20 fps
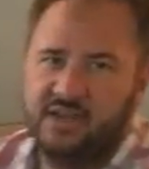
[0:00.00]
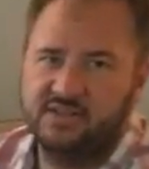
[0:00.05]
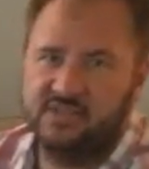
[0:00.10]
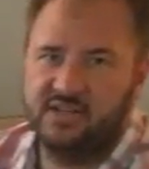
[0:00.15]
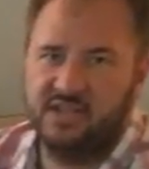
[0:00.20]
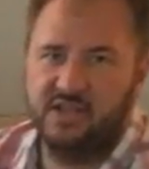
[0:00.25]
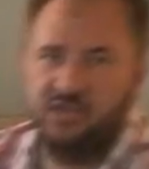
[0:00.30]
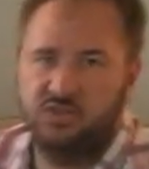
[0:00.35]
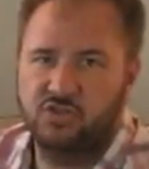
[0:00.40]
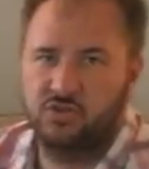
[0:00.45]
has
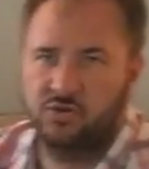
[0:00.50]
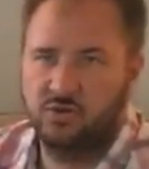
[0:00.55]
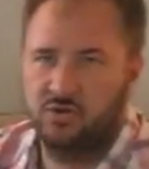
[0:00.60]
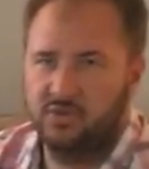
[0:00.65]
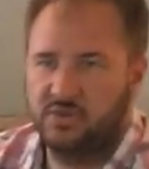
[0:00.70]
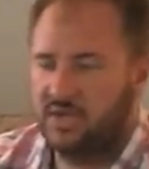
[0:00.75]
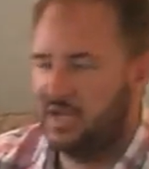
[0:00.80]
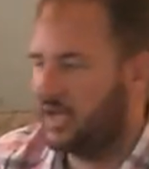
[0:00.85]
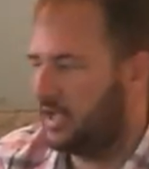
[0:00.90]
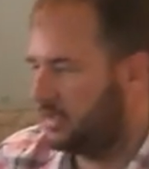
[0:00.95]
an
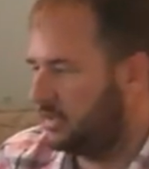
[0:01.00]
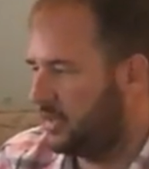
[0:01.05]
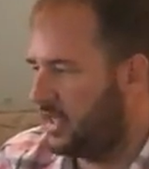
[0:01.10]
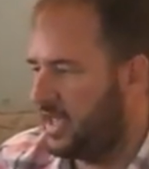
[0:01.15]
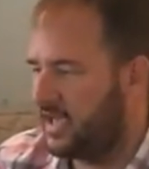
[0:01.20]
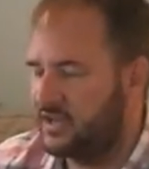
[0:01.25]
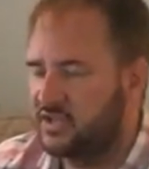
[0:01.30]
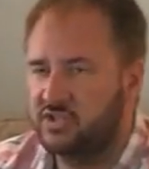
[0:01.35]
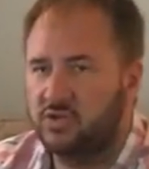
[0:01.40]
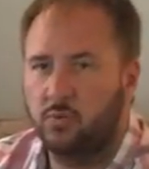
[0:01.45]
injured
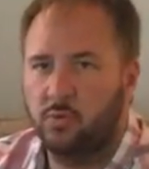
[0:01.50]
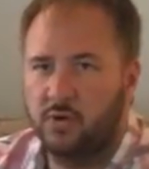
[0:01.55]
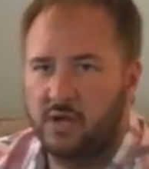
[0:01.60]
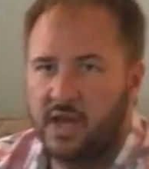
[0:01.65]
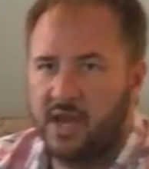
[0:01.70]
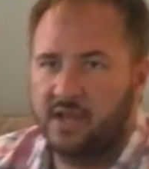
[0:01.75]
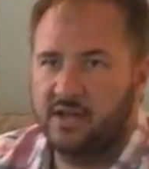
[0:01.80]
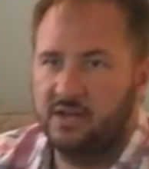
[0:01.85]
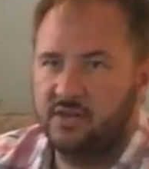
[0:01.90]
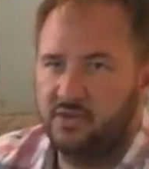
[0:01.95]
leg, so we're
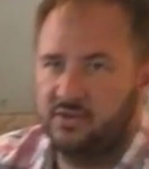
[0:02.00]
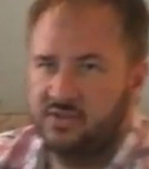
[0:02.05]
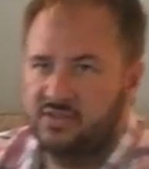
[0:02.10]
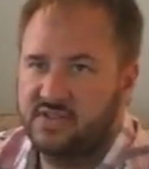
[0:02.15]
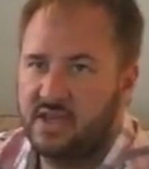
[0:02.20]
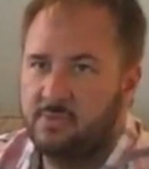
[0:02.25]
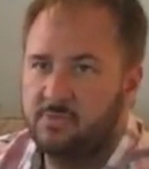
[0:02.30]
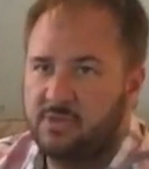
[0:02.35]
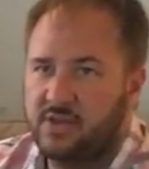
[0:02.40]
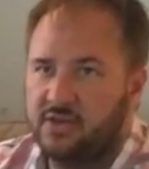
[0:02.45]
not going to do the
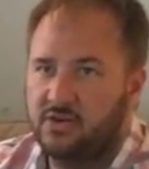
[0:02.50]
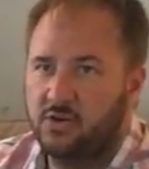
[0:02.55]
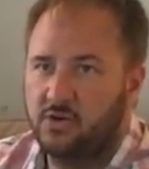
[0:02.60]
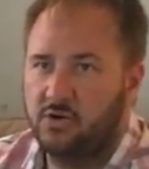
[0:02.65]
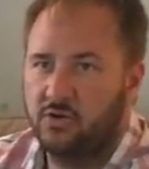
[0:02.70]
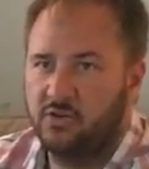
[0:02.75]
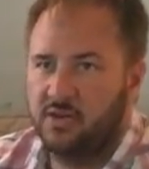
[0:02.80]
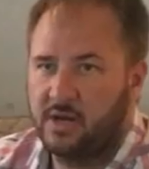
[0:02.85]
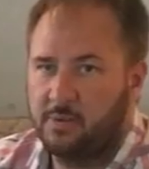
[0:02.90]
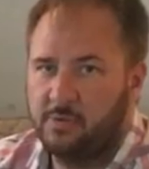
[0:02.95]
same thing to
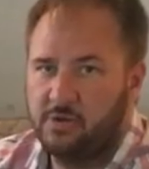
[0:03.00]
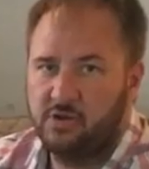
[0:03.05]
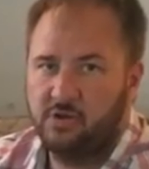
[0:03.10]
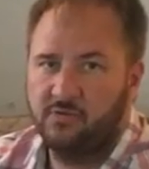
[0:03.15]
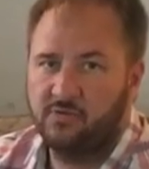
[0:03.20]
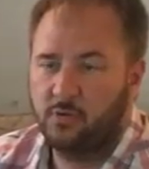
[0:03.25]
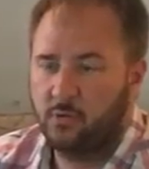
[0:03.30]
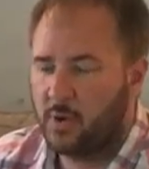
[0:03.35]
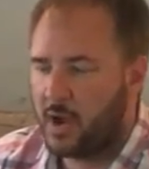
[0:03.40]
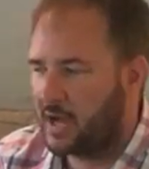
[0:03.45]
her that I'm going to
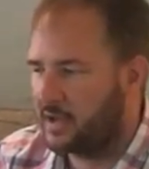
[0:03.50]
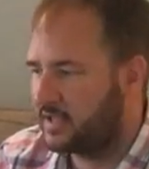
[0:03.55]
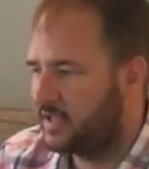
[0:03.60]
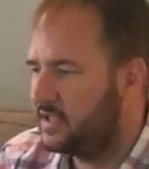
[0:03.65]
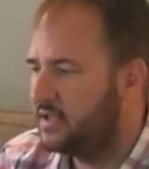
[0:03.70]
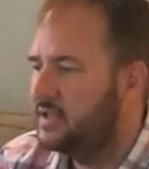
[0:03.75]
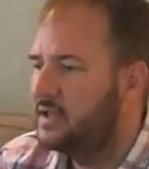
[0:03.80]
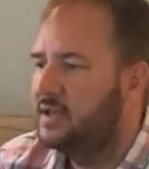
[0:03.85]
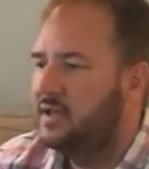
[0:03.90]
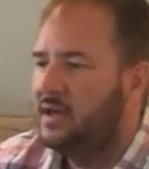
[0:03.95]
do for
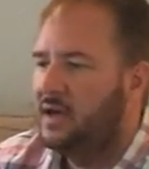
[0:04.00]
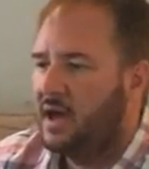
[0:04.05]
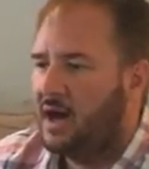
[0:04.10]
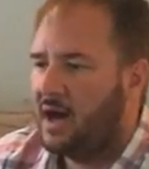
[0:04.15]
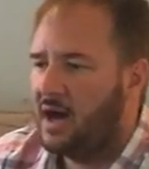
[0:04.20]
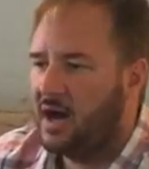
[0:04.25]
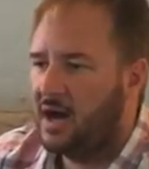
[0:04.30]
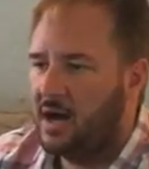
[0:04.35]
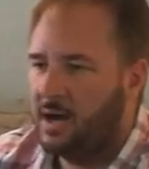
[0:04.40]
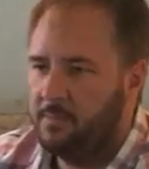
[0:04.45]
Rocky,
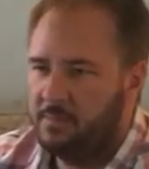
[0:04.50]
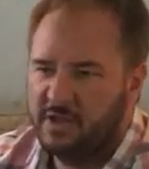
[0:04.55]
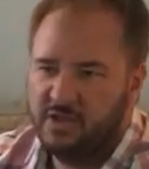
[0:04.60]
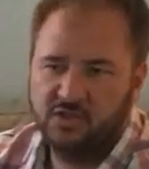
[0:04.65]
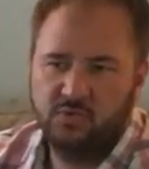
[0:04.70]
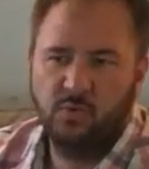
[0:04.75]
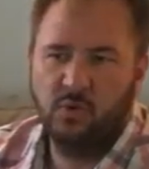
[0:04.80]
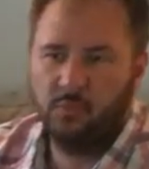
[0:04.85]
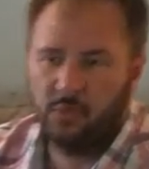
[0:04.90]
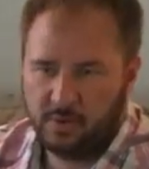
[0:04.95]

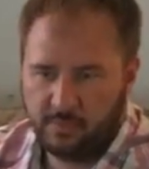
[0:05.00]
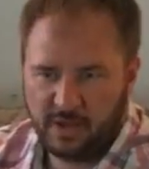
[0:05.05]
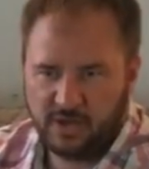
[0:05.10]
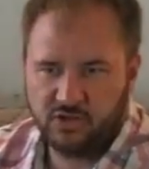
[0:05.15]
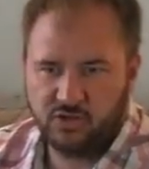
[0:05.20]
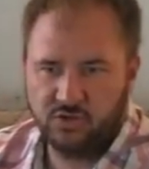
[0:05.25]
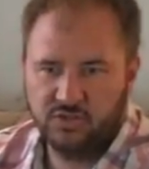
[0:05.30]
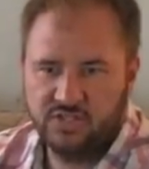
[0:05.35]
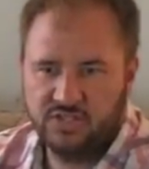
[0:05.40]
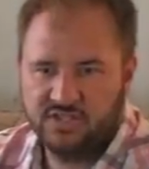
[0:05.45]
because we want to
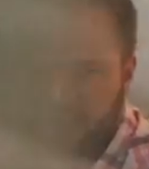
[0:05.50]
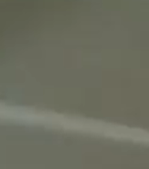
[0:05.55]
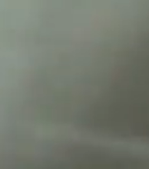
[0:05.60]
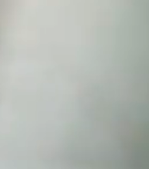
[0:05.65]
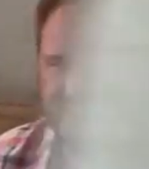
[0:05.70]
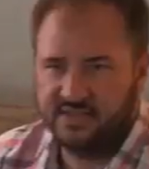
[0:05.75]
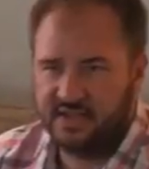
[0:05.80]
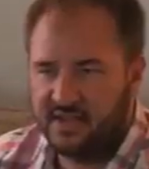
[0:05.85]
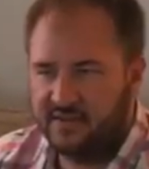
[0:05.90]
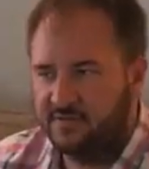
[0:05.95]
make sure she stays
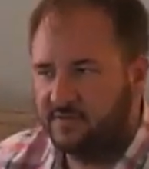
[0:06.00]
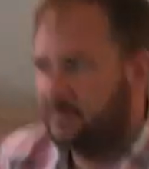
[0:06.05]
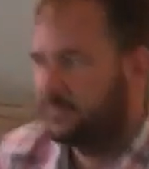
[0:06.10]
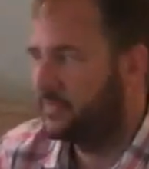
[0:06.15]
safe.